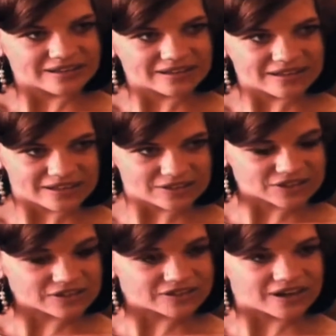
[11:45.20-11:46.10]
And then you
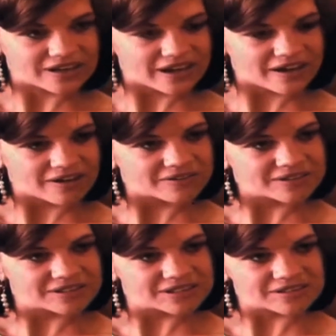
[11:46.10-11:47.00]
turn on to
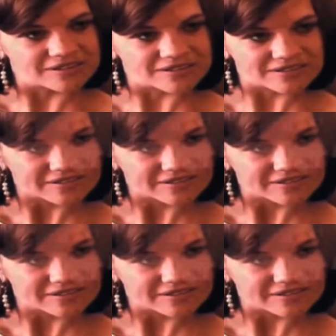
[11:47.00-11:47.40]
heroin too.